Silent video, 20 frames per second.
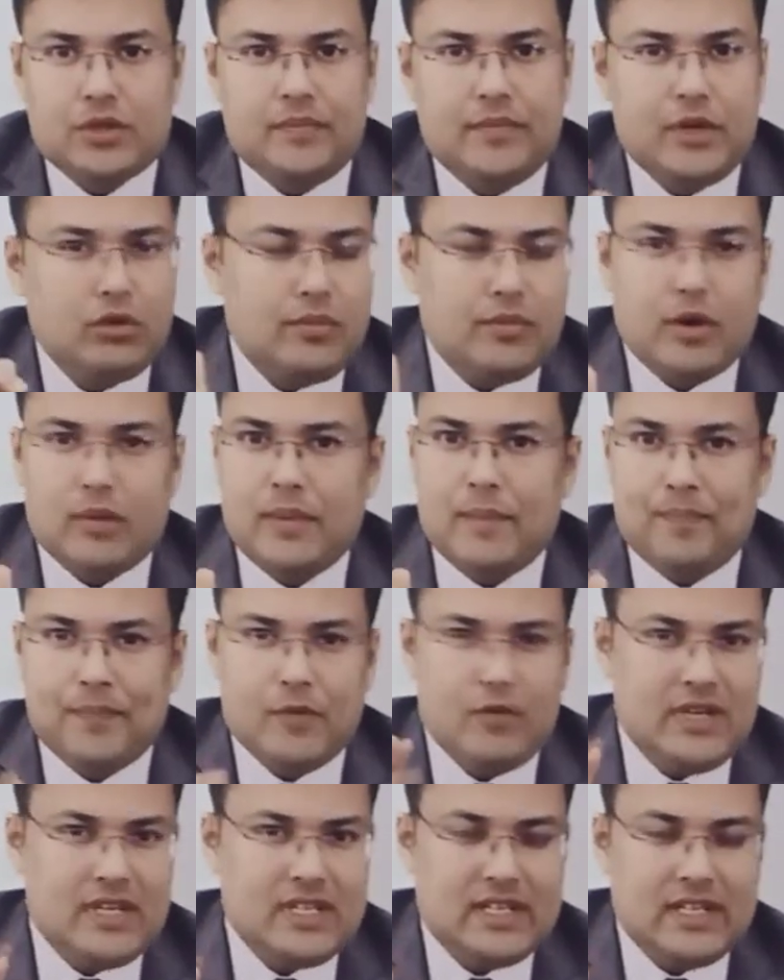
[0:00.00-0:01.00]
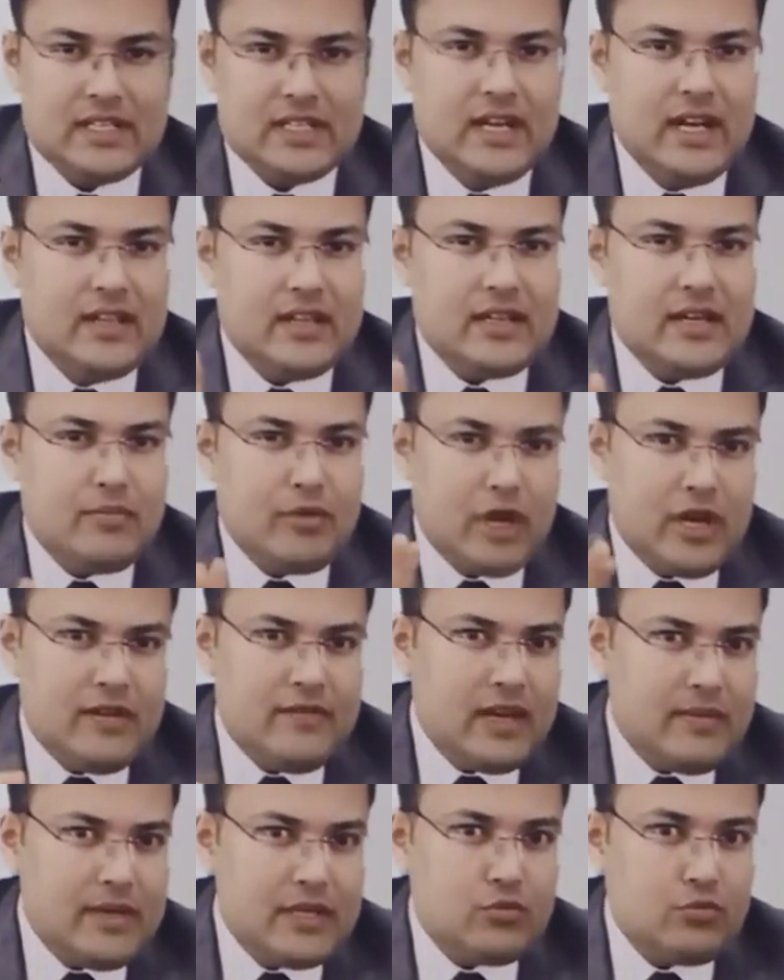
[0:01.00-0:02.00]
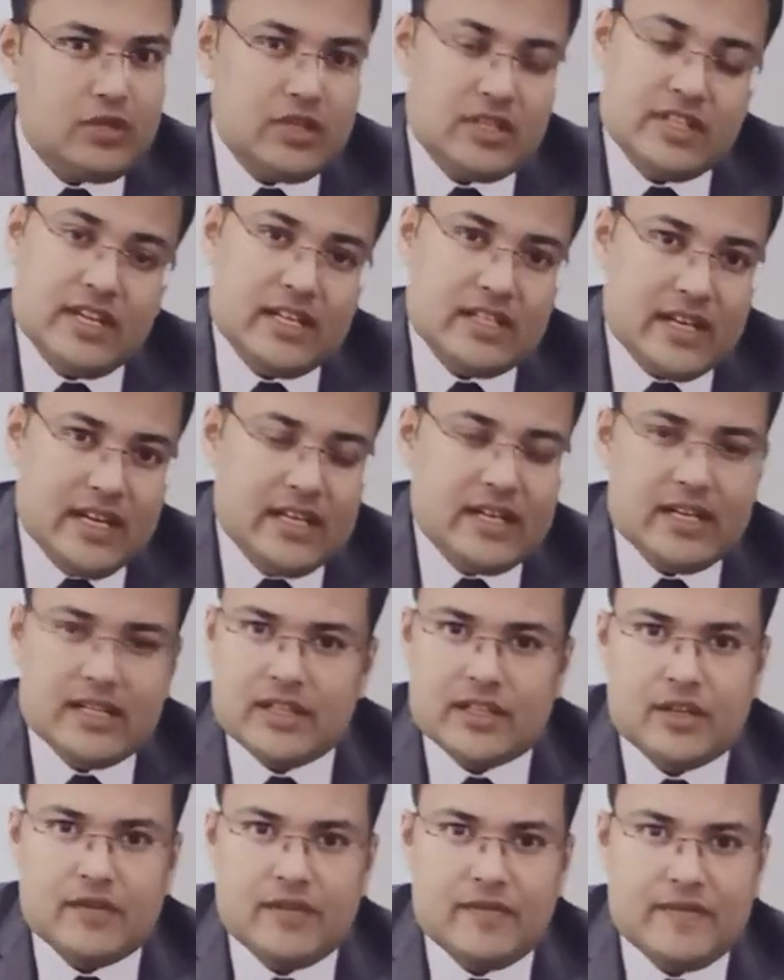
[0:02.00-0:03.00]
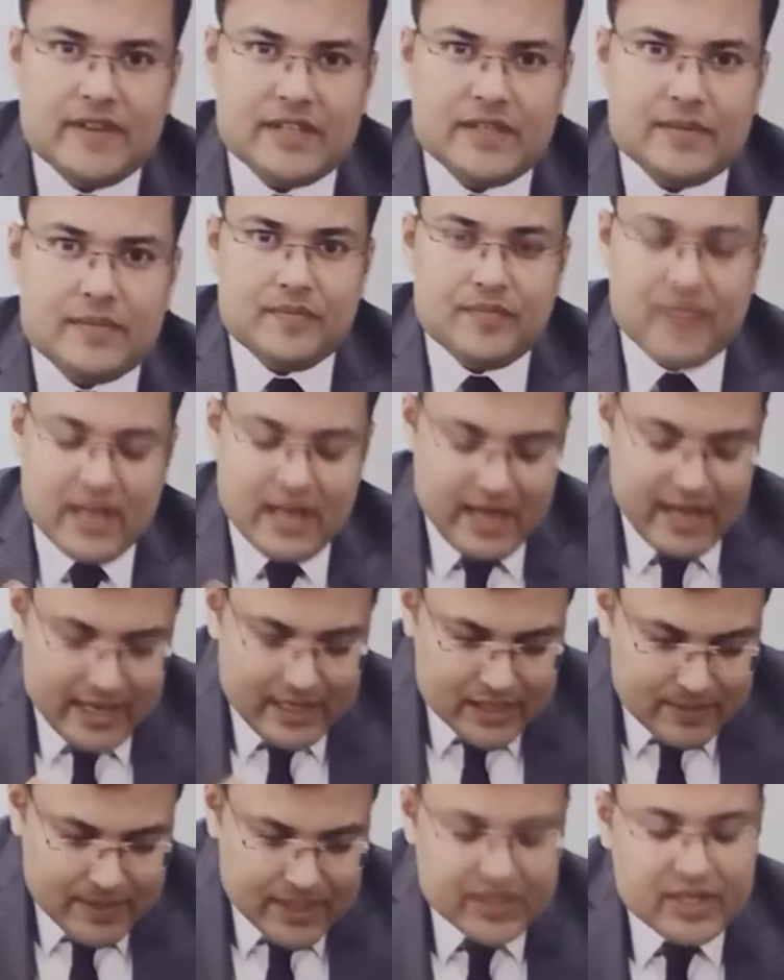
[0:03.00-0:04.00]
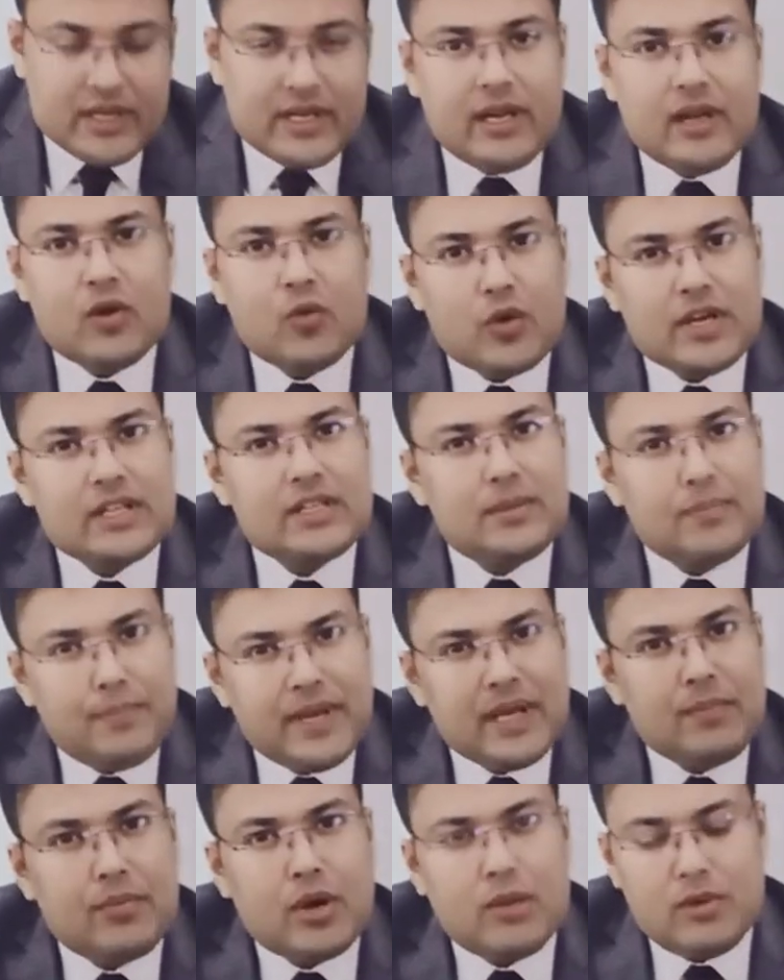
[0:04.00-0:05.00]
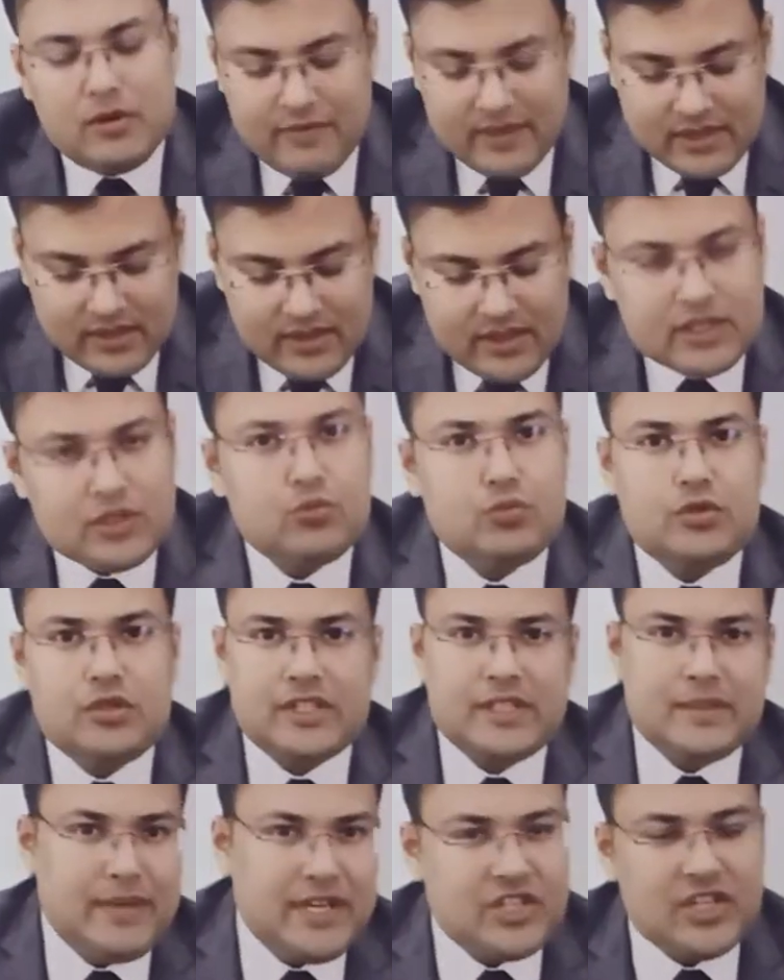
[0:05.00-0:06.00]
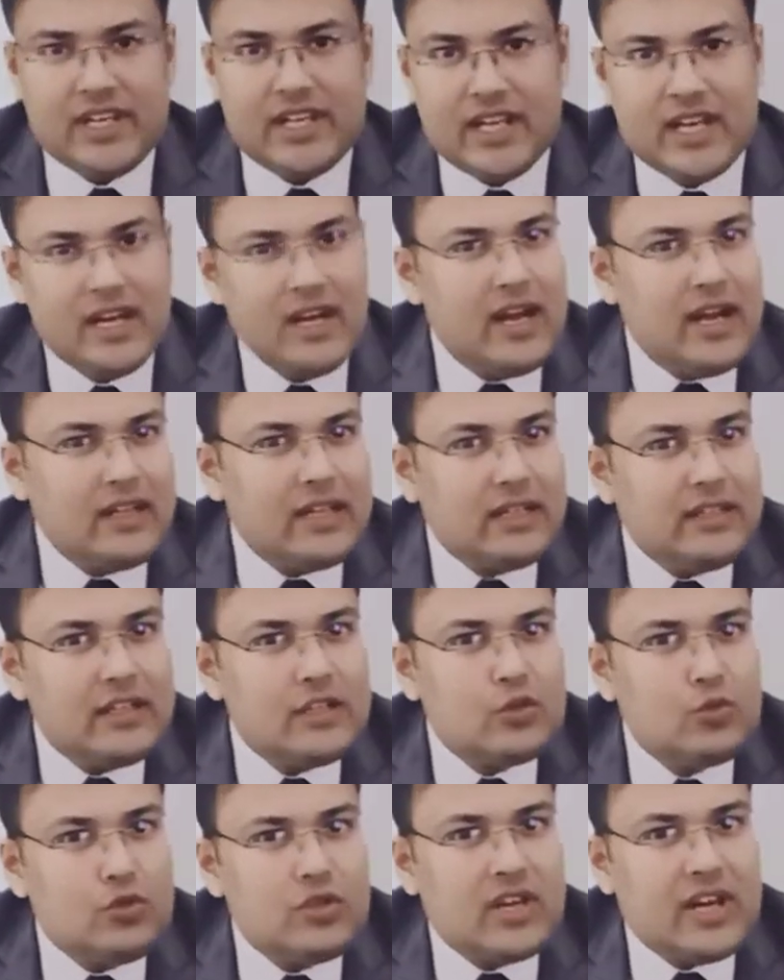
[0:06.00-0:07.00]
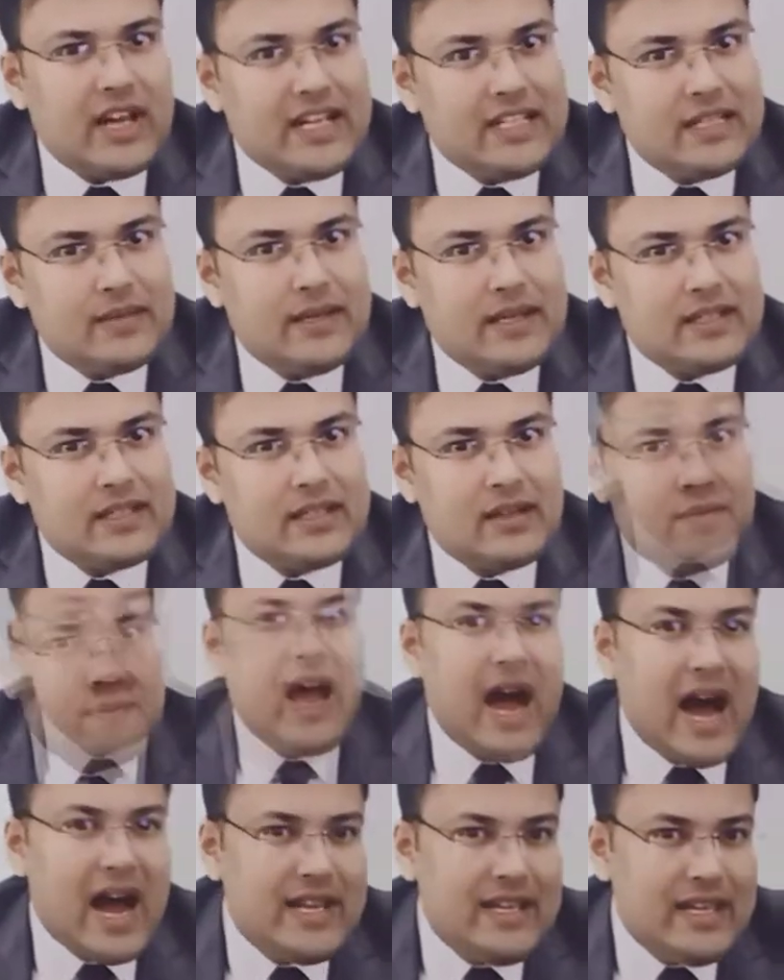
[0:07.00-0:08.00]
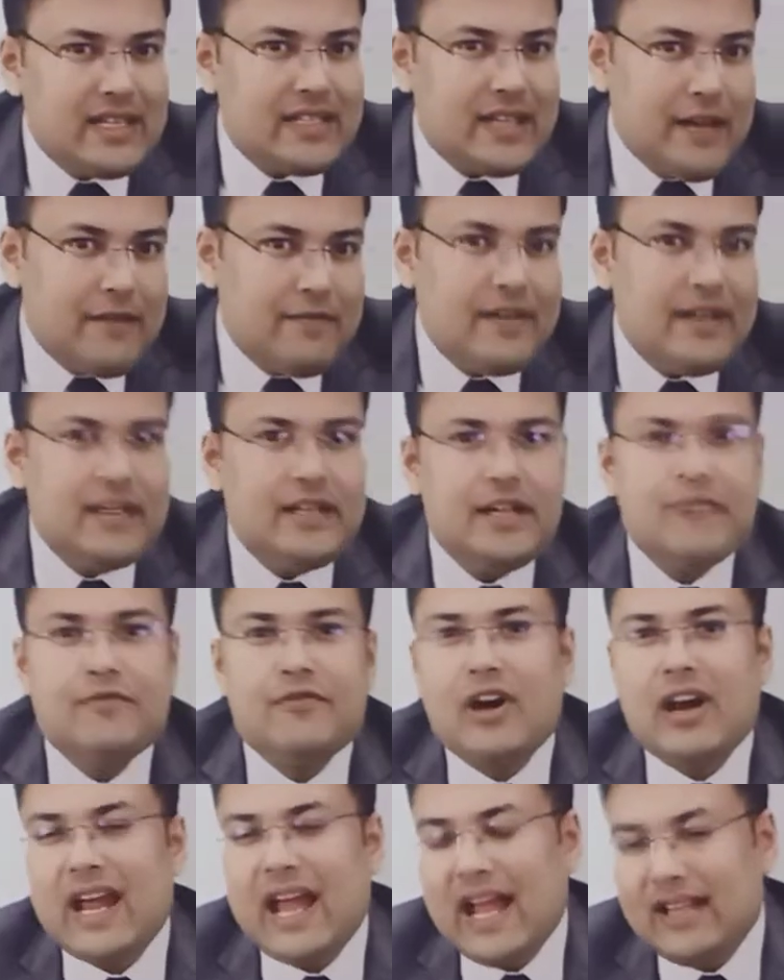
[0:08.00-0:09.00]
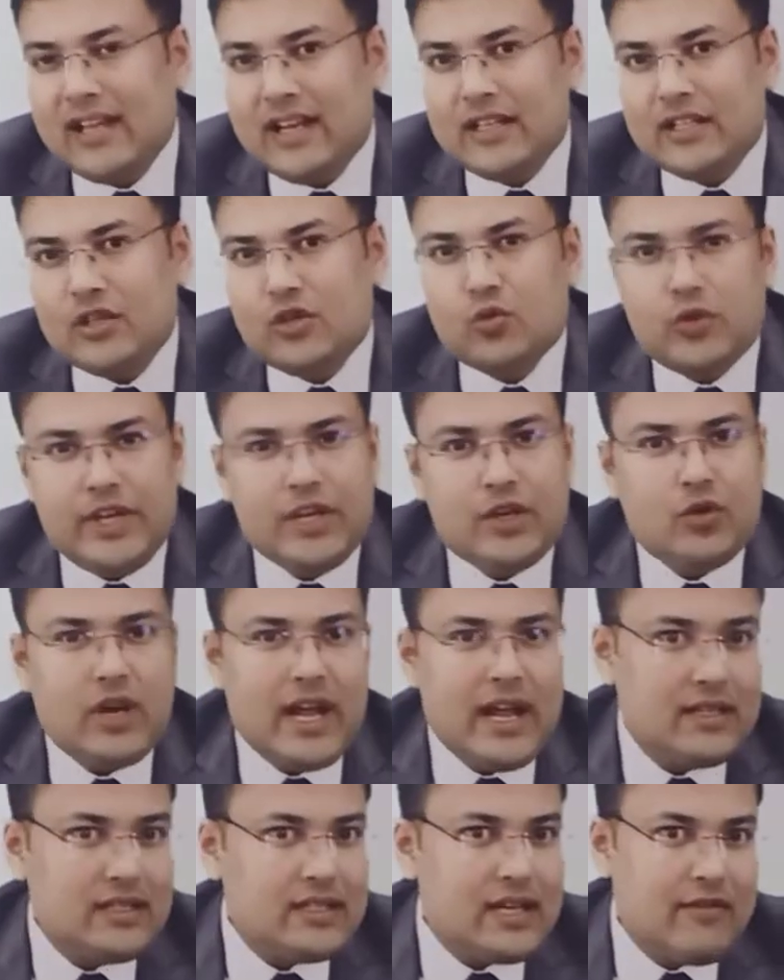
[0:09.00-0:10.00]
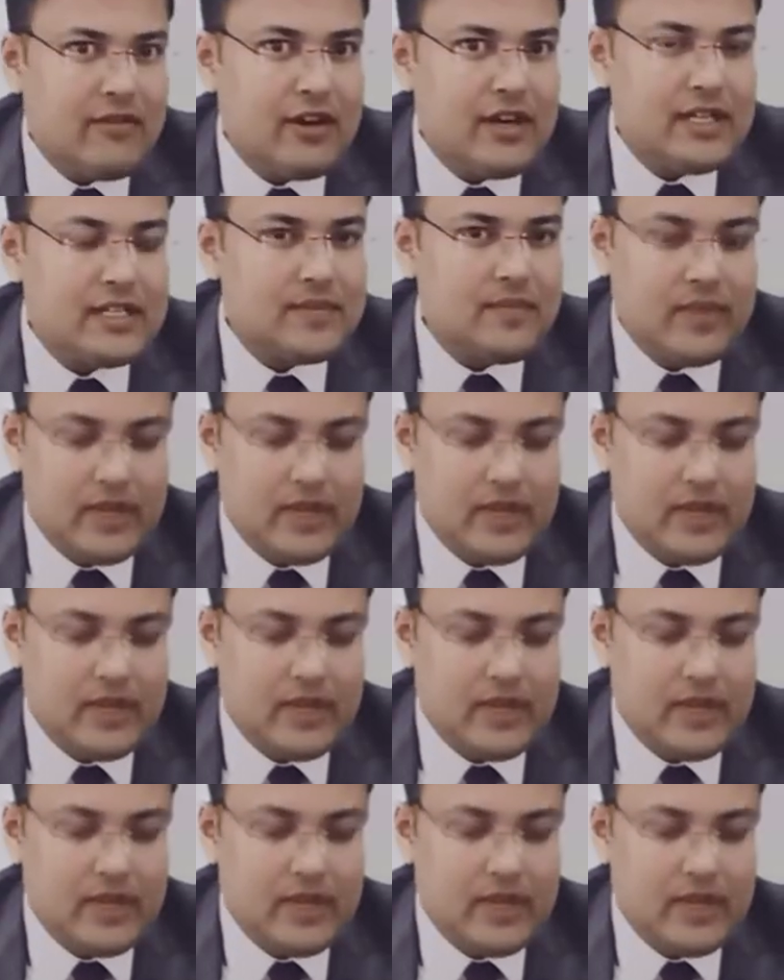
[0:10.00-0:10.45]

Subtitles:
Now the problem, we discussed that in polyfilament sutures there is increased risk of infection, and especially what is the big problem with this suture? Especially that this suture exhibits highest affinity for adherence to E. coli and Staph aureus.